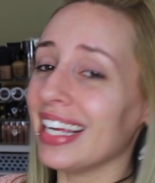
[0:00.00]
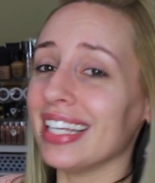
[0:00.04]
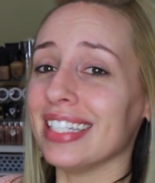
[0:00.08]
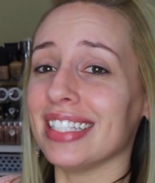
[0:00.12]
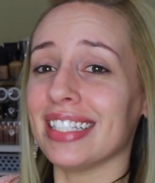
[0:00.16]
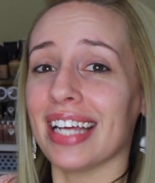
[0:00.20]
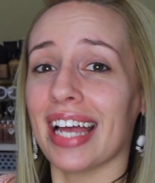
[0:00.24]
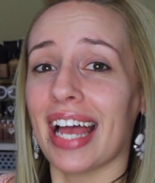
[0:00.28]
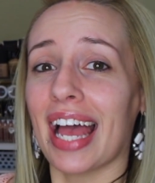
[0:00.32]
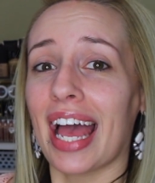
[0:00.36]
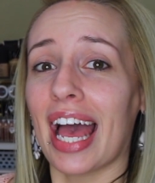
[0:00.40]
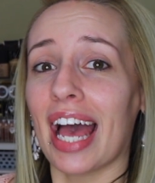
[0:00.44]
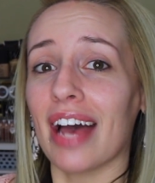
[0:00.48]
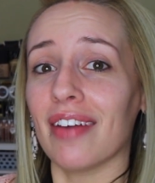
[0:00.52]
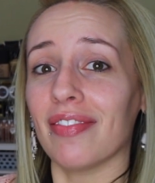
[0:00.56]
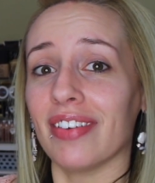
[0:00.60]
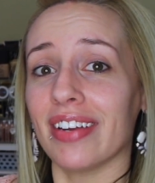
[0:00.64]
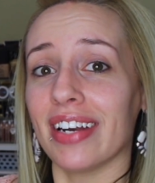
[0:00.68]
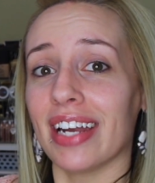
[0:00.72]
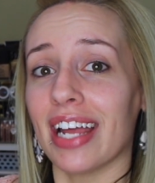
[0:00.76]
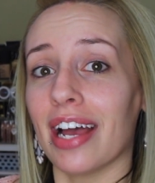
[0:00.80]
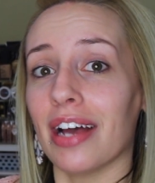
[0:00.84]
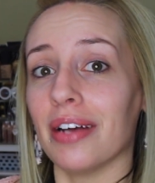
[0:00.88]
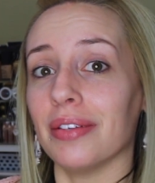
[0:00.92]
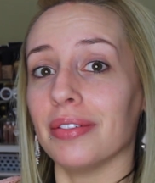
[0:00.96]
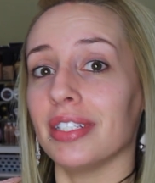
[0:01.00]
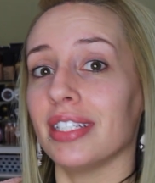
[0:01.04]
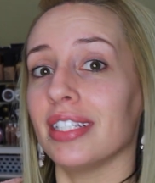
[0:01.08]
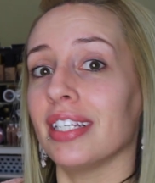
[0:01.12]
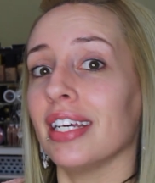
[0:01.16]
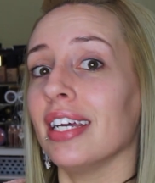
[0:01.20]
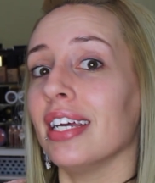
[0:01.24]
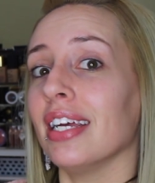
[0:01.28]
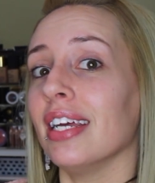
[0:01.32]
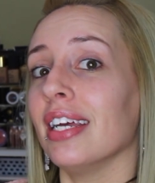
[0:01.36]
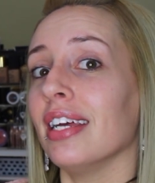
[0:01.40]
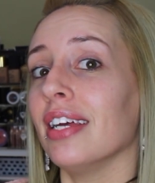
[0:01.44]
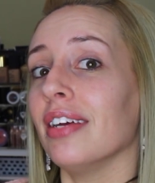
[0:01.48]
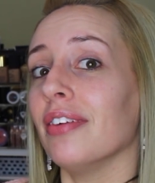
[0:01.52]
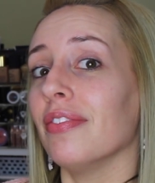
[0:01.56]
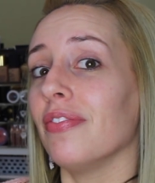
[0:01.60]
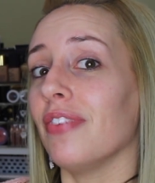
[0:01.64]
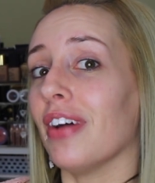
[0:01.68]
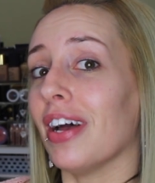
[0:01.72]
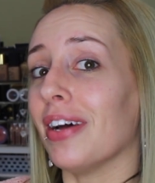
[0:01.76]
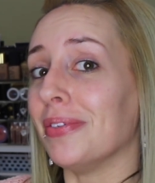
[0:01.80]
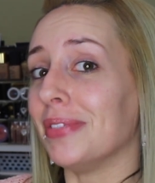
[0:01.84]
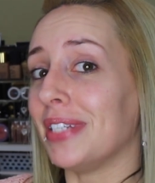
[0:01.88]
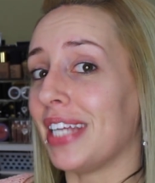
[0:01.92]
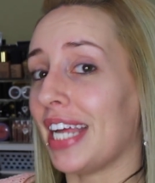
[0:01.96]
is a 1/2 ounce
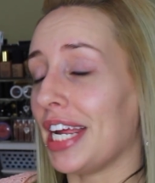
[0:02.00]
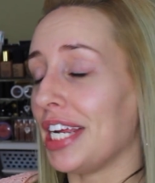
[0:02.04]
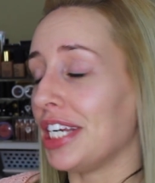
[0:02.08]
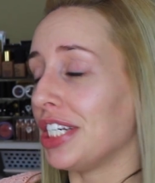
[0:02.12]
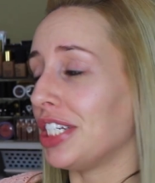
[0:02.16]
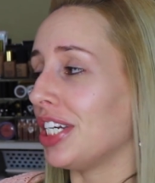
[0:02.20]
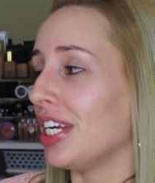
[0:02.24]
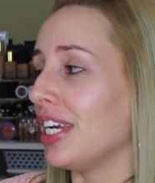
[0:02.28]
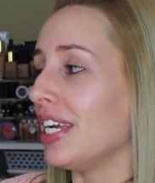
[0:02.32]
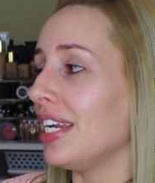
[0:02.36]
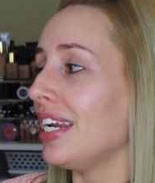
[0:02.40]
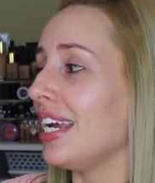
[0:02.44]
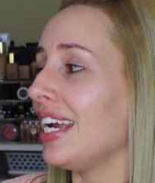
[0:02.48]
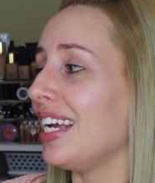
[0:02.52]
foundation.